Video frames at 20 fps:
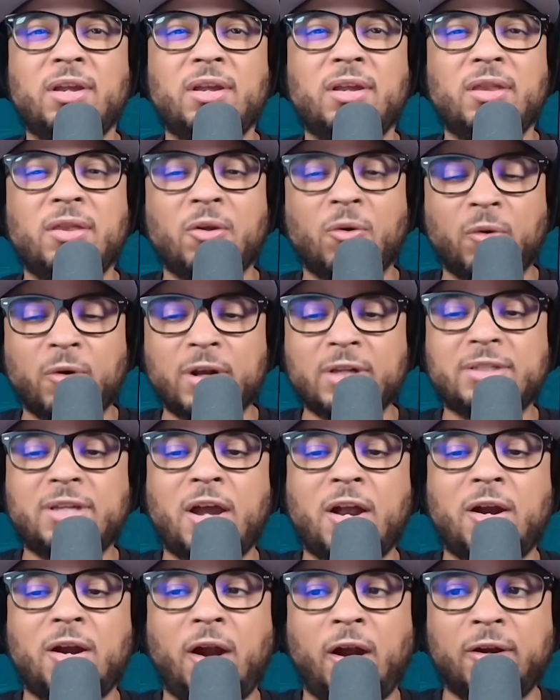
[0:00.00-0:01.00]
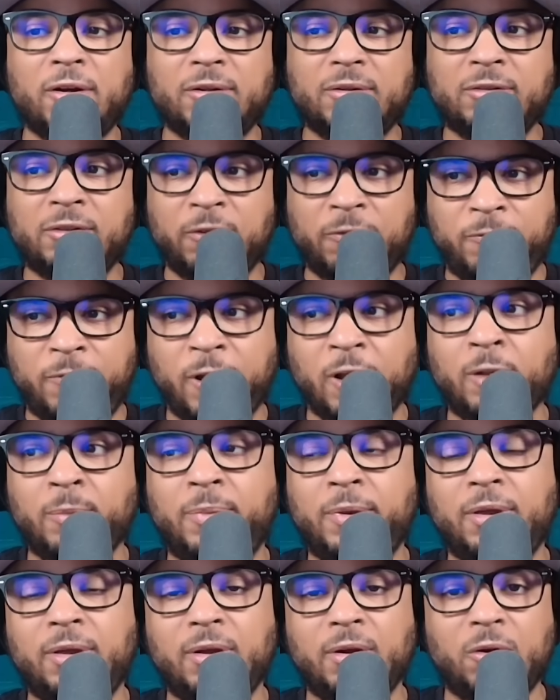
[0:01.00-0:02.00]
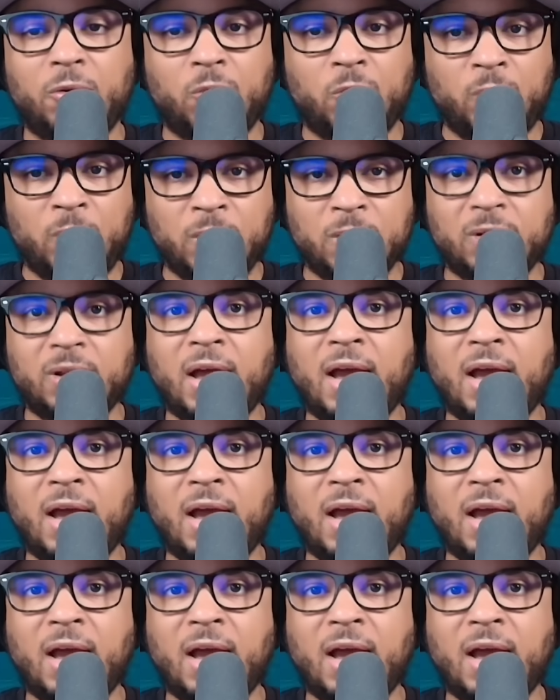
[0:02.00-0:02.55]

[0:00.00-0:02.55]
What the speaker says: The Hornets are developing a real